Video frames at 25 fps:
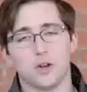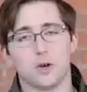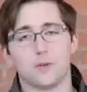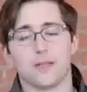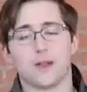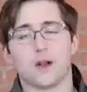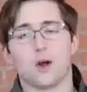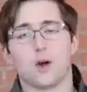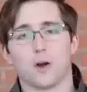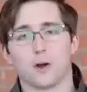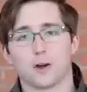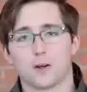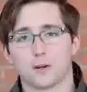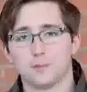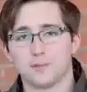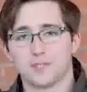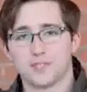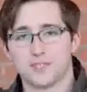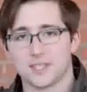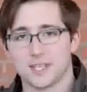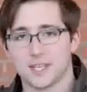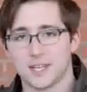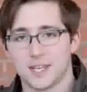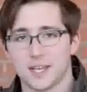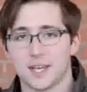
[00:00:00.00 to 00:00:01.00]
know that Arkham
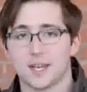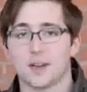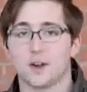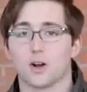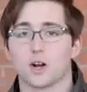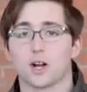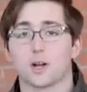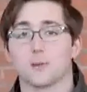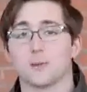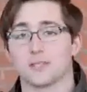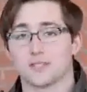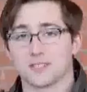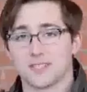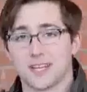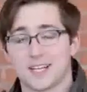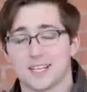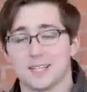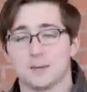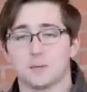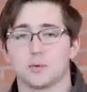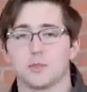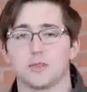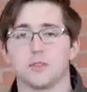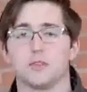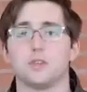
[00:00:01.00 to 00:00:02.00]
City and Arkham
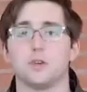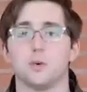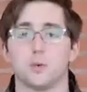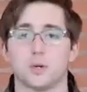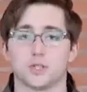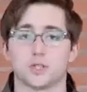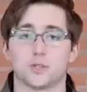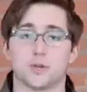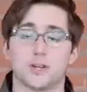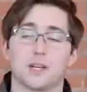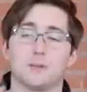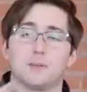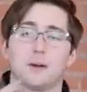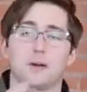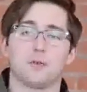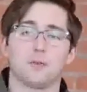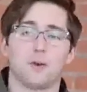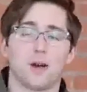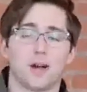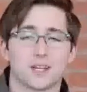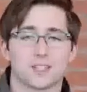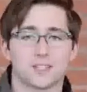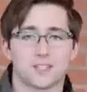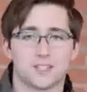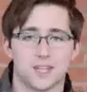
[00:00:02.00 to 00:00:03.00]
Asylum were the two ones created by
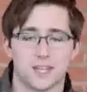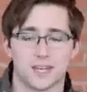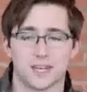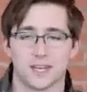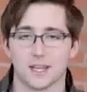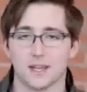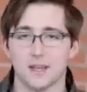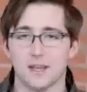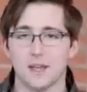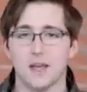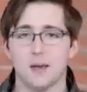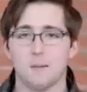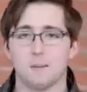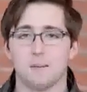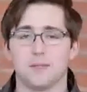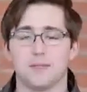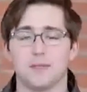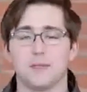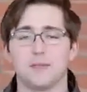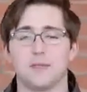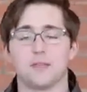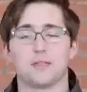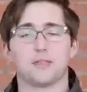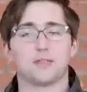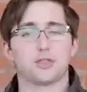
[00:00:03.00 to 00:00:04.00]
Rocksteady, but
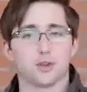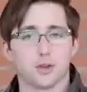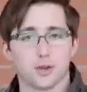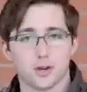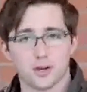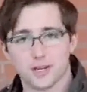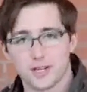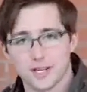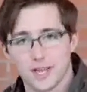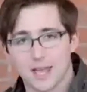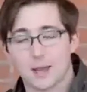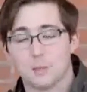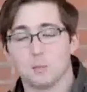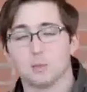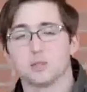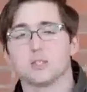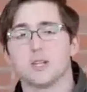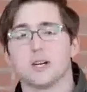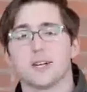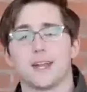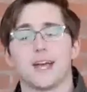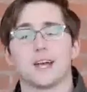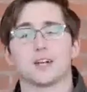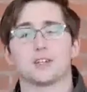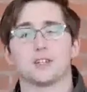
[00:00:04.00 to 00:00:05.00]
then the third game was
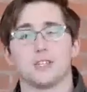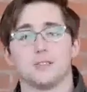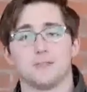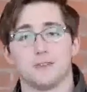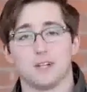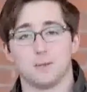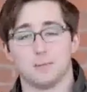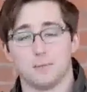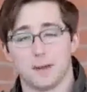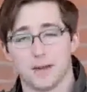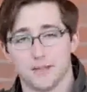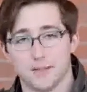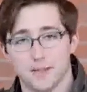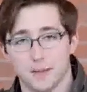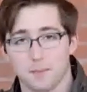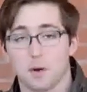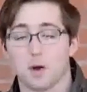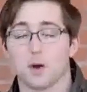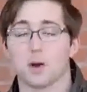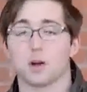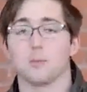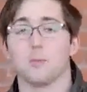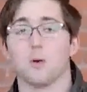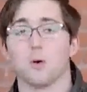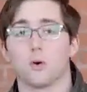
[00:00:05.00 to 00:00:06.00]
not actually developed by them,
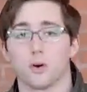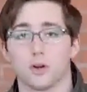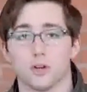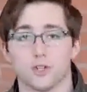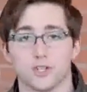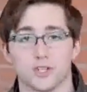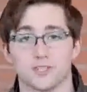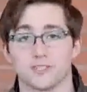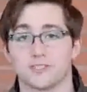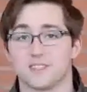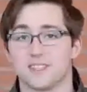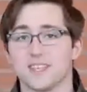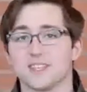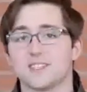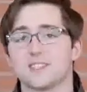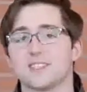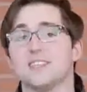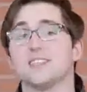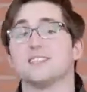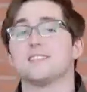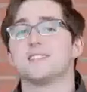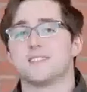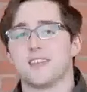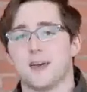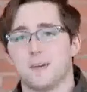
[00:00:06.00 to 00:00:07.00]
Arkham Origins. This
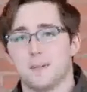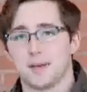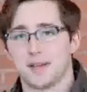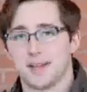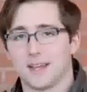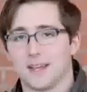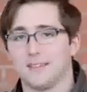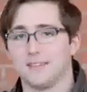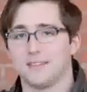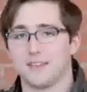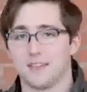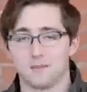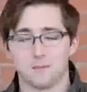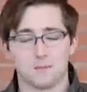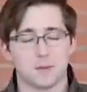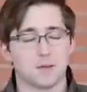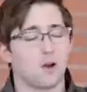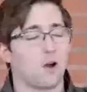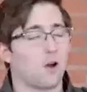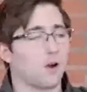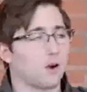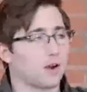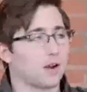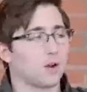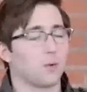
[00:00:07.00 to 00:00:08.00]
is them again. They've been
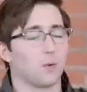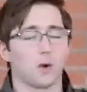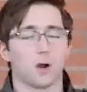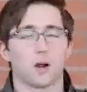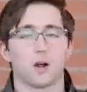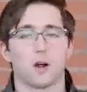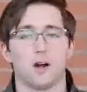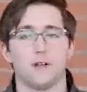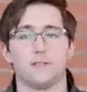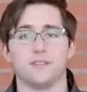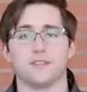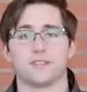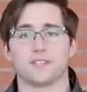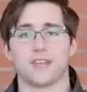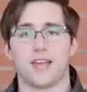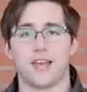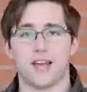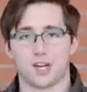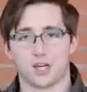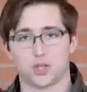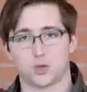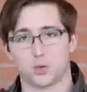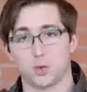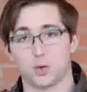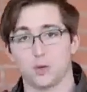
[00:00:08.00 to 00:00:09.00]
hard at work on this
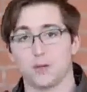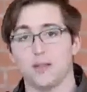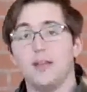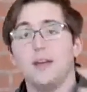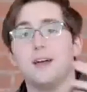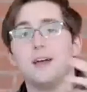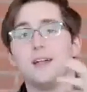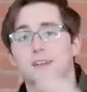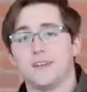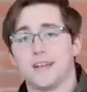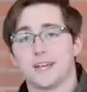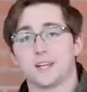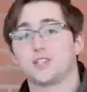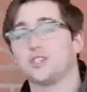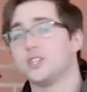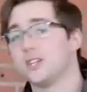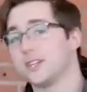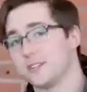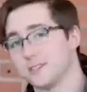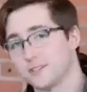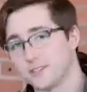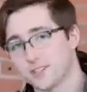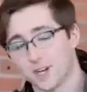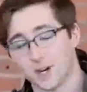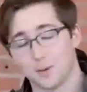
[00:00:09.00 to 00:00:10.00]
actual
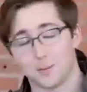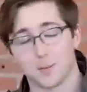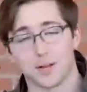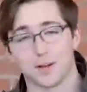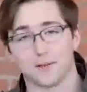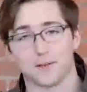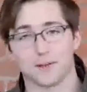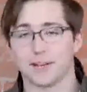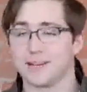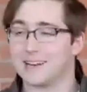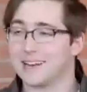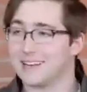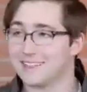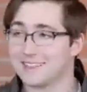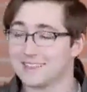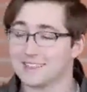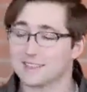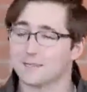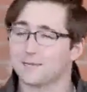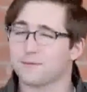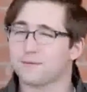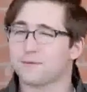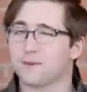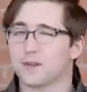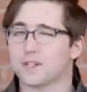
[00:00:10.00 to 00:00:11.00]
next-gen installment of it, and I think
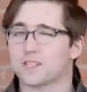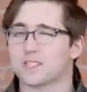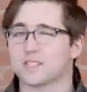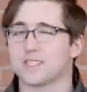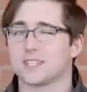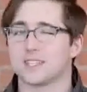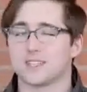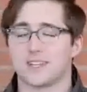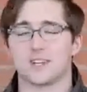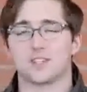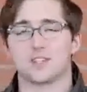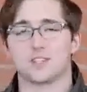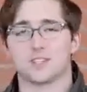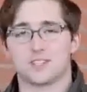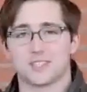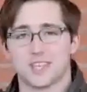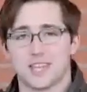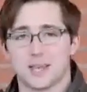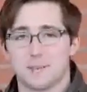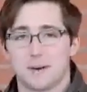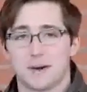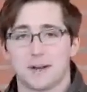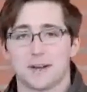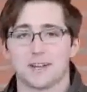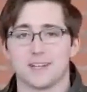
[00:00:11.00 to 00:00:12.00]
the first thing that I should
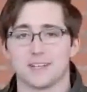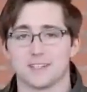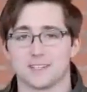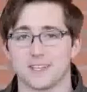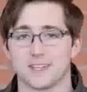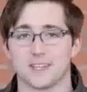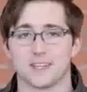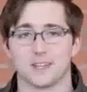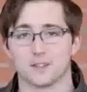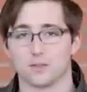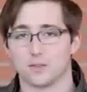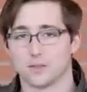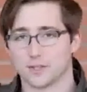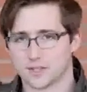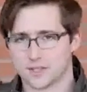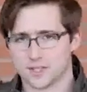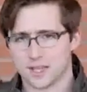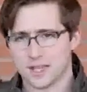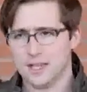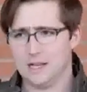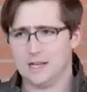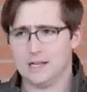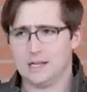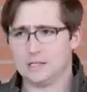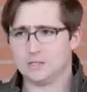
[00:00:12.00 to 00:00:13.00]
say about it is that it looks
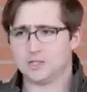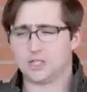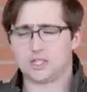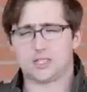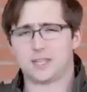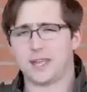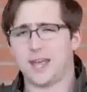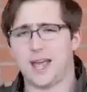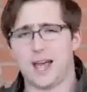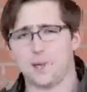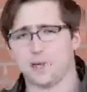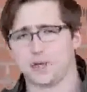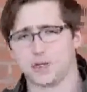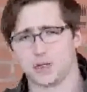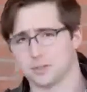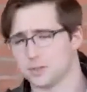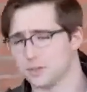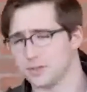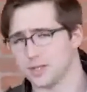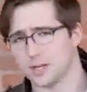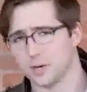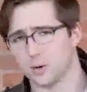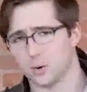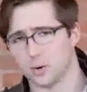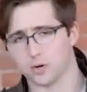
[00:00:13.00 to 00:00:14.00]
just
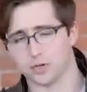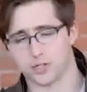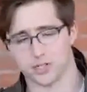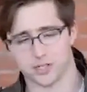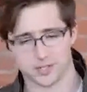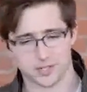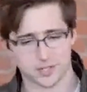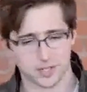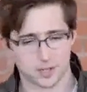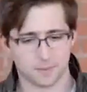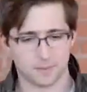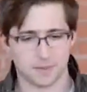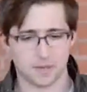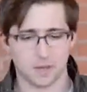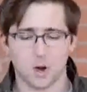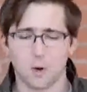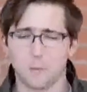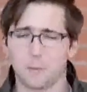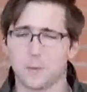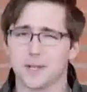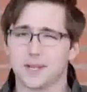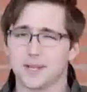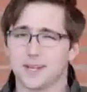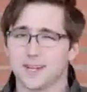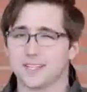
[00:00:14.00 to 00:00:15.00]
absolutely gorgeous. The
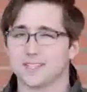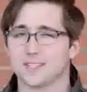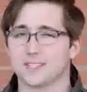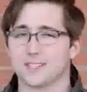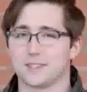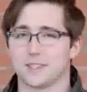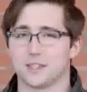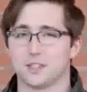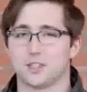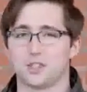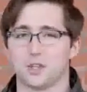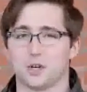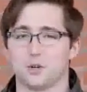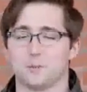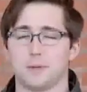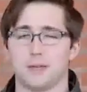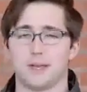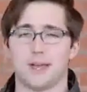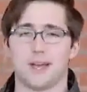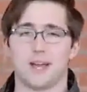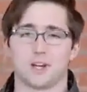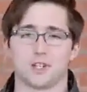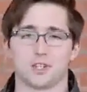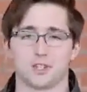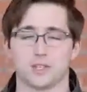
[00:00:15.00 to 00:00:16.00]
opening cutscene they showed
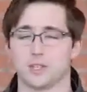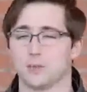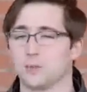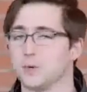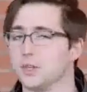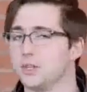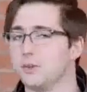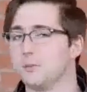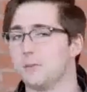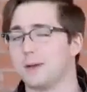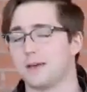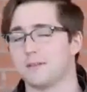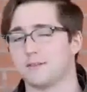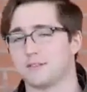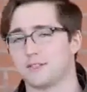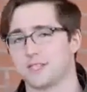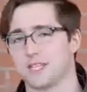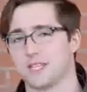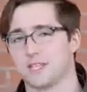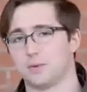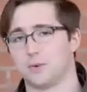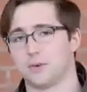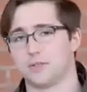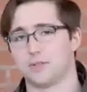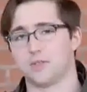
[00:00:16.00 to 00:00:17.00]
me, actually, the one you may have
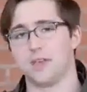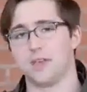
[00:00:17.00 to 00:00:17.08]
seen